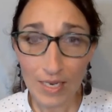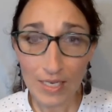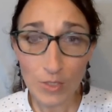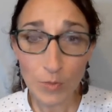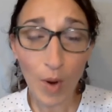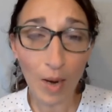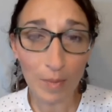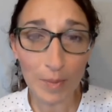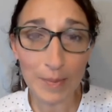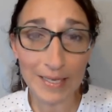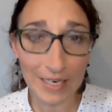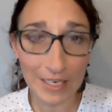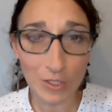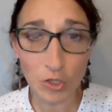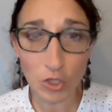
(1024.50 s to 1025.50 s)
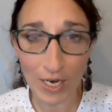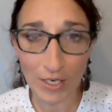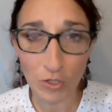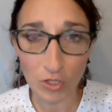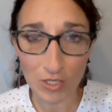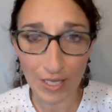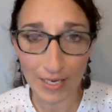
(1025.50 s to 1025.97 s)
is probably going to
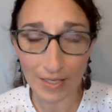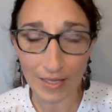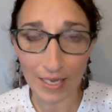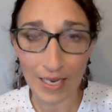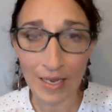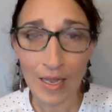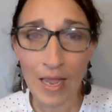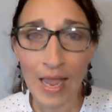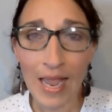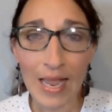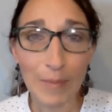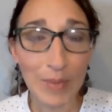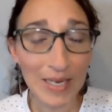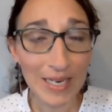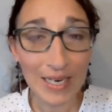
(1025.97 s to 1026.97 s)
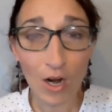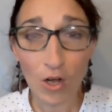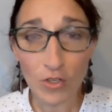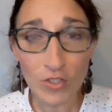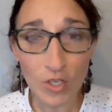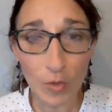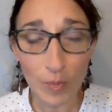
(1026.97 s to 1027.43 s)
change slightly, but could
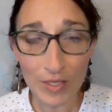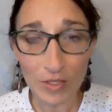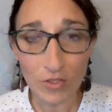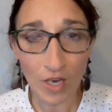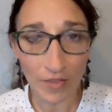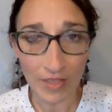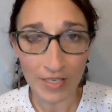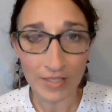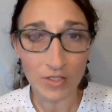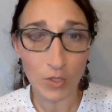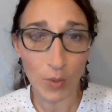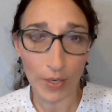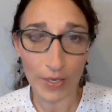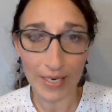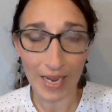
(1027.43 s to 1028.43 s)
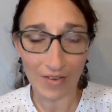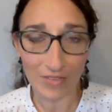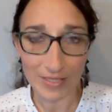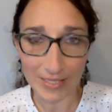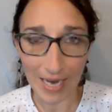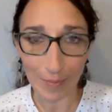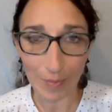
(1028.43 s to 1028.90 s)
also build on things that you already
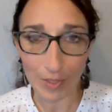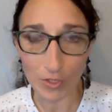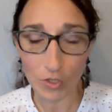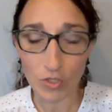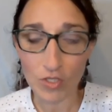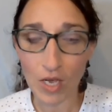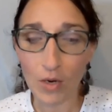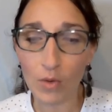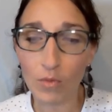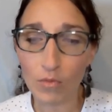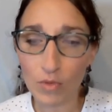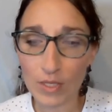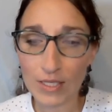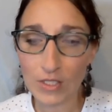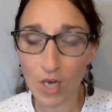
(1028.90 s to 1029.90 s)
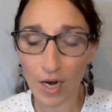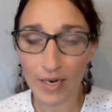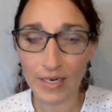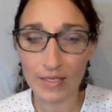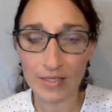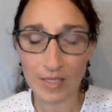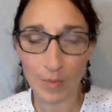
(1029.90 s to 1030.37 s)
have established. So, really
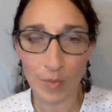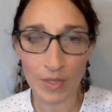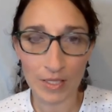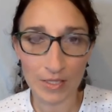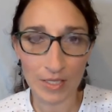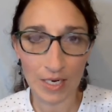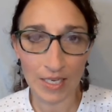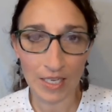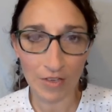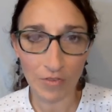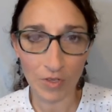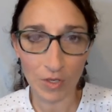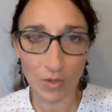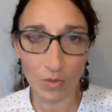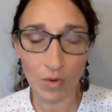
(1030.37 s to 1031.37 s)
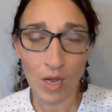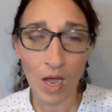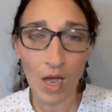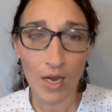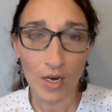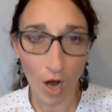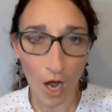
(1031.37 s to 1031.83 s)
talking to someone that's going to give you
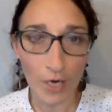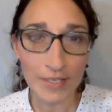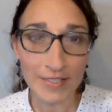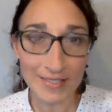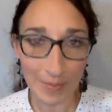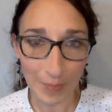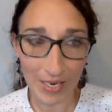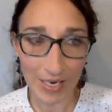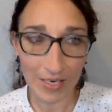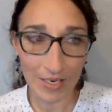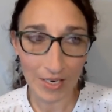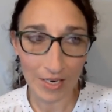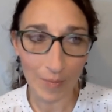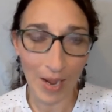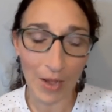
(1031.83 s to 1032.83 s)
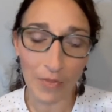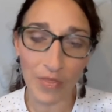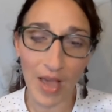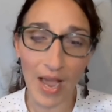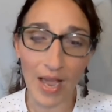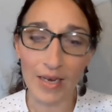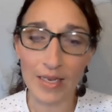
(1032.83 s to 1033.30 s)
an honest opinion
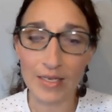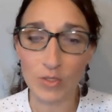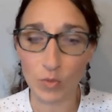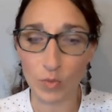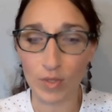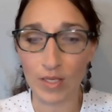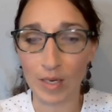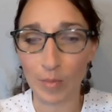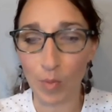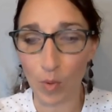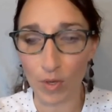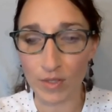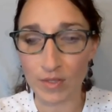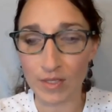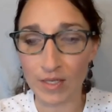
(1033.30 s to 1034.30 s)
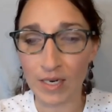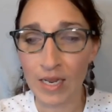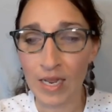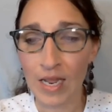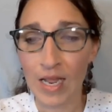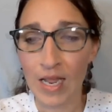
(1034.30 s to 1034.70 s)
about that is really important.